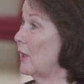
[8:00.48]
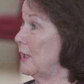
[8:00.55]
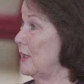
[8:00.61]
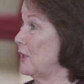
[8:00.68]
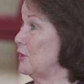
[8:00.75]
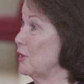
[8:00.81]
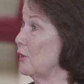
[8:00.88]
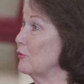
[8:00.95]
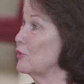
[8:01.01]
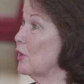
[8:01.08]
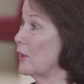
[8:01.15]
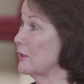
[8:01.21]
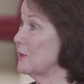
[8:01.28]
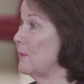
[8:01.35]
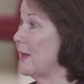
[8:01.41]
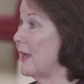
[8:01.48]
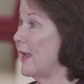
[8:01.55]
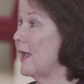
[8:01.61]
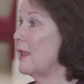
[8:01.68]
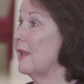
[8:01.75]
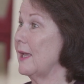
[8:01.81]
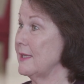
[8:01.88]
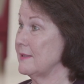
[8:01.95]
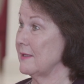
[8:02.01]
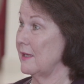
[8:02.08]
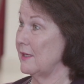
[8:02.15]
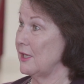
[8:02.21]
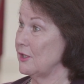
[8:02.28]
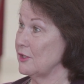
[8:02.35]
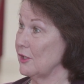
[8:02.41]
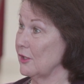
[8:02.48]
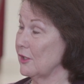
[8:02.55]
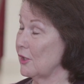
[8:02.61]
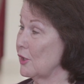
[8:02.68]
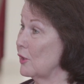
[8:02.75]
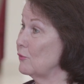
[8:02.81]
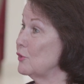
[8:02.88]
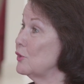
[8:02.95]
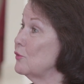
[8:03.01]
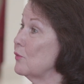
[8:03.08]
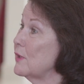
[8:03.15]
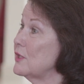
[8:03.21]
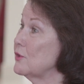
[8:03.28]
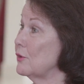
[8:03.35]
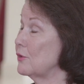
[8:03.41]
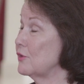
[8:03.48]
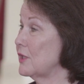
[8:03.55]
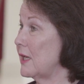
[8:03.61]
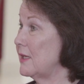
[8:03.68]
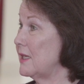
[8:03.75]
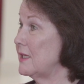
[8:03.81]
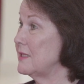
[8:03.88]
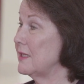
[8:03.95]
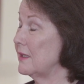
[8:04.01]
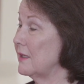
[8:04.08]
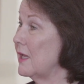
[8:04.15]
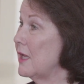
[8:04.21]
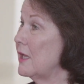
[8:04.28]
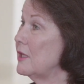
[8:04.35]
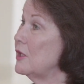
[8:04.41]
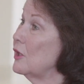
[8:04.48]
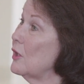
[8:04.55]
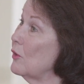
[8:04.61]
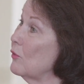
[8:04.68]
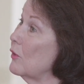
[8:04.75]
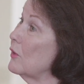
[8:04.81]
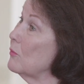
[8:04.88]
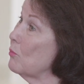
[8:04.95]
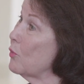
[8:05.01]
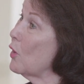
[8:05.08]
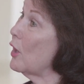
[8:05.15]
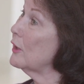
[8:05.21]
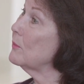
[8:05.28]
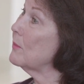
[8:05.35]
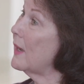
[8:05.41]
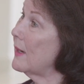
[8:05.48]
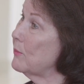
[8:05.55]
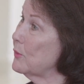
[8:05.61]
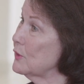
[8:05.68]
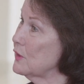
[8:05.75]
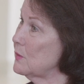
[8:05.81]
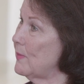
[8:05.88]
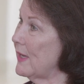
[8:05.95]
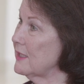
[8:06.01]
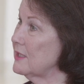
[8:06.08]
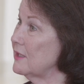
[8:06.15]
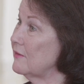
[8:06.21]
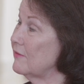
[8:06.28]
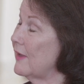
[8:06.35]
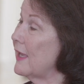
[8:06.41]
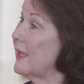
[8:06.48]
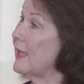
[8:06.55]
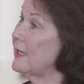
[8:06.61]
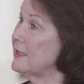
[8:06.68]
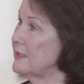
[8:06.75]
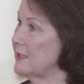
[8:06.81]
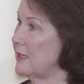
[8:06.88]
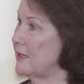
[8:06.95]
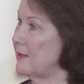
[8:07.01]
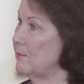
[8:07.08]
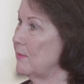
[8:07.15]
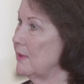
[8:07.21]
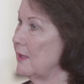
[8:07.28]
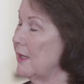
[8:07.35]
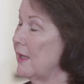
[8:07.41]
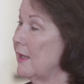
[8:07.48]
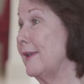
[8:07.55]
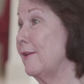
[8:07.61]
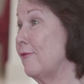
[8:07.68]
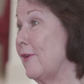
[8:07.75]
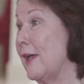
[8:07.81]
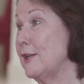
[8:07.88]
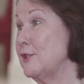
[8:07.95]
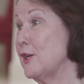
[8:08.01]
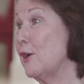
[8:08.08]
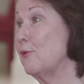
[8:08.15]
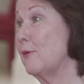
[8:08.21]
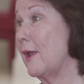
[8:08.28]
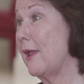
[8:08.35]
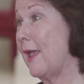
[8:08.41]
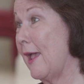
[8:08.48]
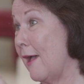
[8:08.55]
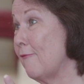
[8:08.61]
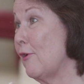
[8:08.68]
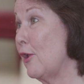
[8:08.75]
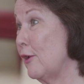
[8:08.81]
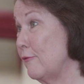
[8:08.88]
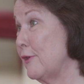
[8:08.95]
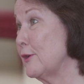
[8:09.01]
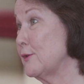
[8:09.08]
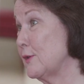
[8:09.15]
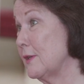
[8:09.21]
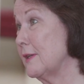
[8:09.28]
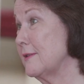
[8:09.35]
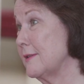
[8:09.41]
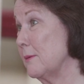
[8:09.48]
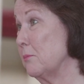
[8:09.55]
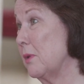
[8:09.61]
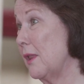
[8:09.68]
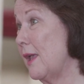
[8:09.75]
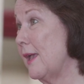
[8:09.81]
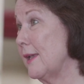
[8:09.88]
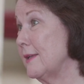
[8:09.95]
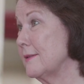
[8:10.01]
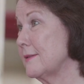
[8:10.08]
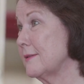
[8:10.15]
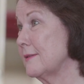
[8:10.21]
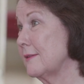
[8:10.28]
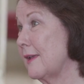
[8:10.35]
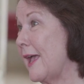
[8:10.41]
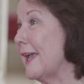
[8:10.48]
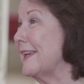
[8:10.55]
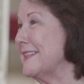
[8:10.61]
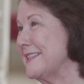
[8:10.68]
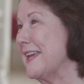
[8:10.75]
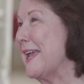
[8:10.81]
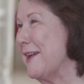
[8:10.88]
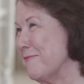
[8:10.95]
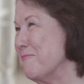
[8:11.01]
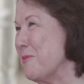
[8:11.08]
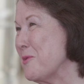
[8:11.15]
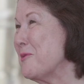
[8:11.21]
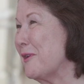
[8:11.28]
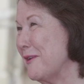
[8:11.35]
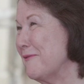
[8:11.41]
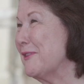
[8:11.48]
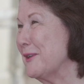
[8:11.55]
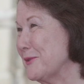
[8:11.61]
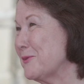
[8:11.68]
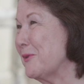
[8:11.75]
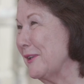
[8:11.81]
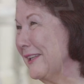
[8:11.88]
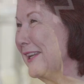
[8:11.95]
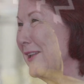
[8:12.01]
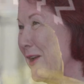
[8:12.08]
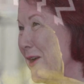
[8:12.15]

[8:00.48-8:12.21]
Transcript: I need to go talk to my allies. I need to go do research. I need to, broaden my perspective ahead of time. If I don't have all of those things in place, I get to have more of those really